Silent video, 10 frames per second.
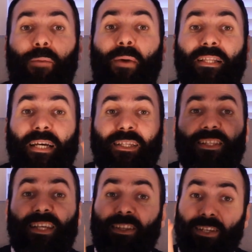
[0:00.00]
But I
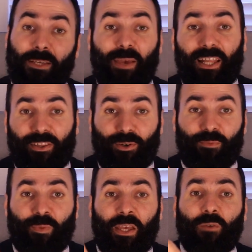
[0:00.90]
did send an email
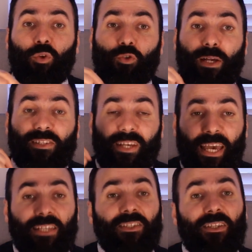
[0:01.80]
though, which was a
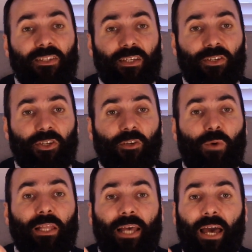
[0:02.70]
hasty decision
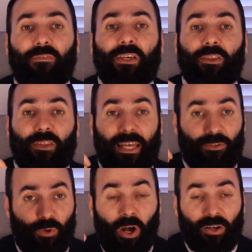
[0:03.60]
while having
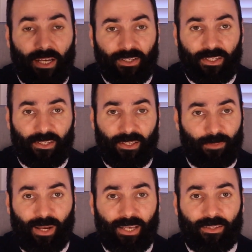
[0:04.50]
that wrong idea
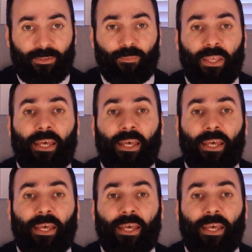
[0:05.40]
in mind.